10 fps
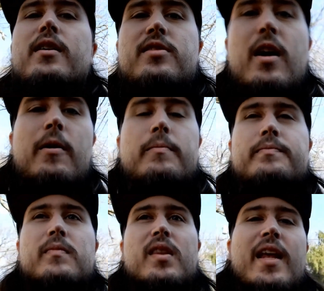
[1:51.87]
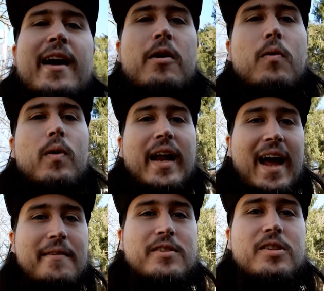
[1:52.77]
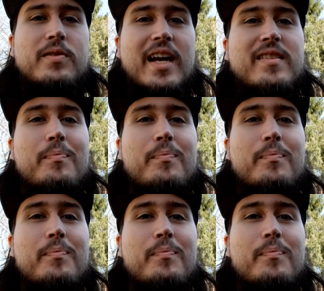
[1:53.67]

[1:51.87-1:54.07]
So now what I have to do is I have to